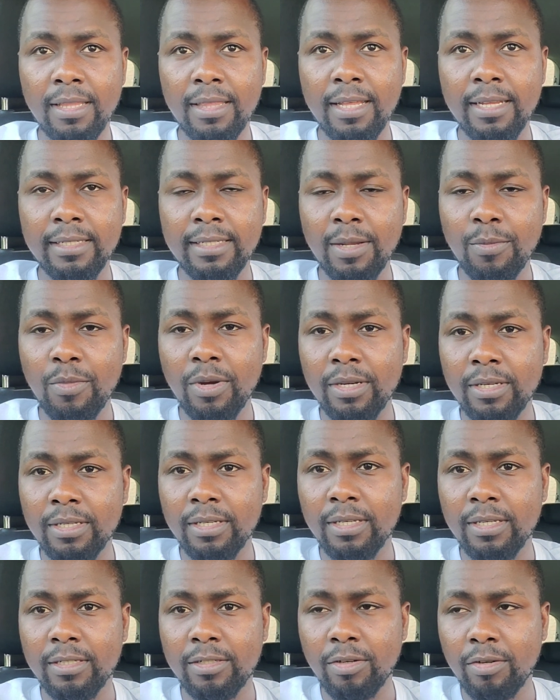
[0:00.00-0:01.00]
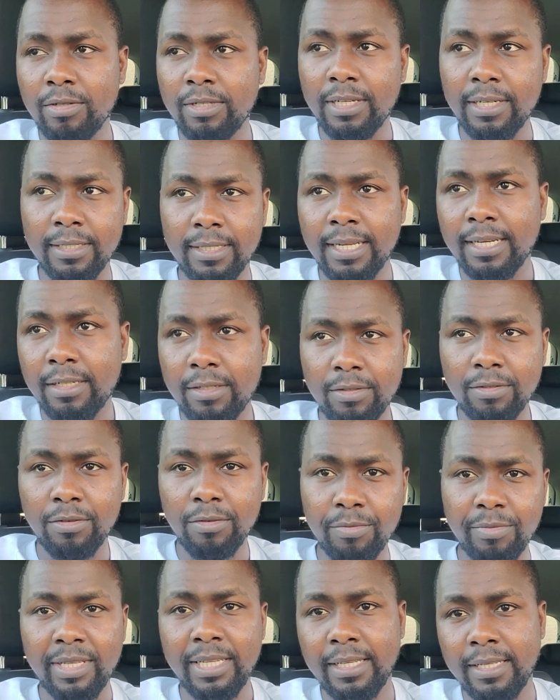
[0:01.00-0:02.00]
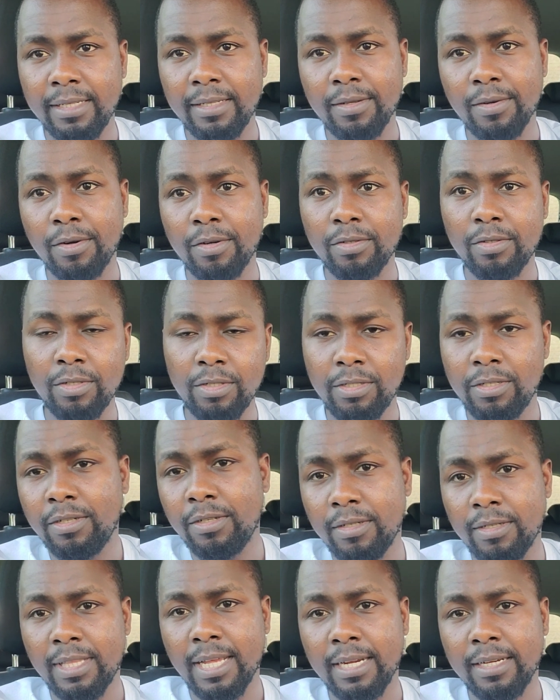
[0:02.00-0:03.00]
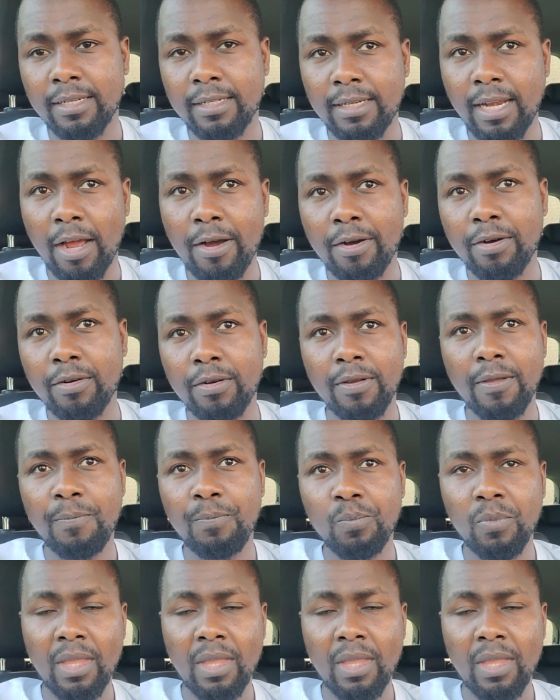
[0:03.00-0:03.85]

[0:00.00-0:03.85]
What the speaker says: Then someone should dictate to me or to you that now